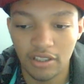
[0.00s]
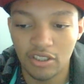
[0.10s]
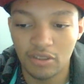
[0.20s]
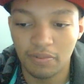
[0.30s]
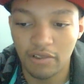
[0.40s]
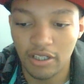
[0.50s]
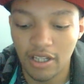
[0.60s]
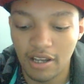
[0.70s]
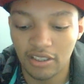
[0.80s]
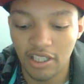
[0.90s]
at this point
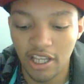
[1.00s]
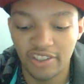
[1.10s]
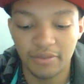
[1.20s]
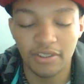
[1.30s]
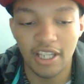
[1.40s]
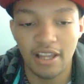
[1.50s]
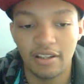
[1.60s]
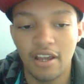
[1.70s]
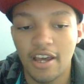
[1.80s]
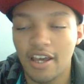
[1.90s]
now as enhancement
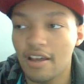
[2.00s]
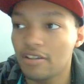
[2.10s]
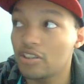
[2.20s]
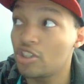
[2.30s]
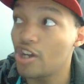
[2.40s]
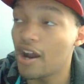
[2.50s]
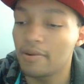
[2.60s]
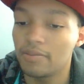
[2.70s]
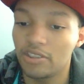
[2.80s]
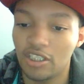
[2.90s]
talent. Hell, he's
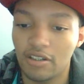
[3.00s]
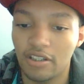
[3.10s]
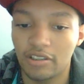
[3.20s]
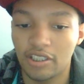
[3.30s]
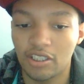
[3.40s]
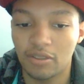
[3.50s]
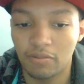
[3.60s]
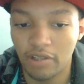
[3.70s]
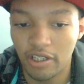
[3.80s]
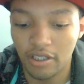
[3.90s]
jobber material at this
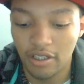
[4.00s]
point.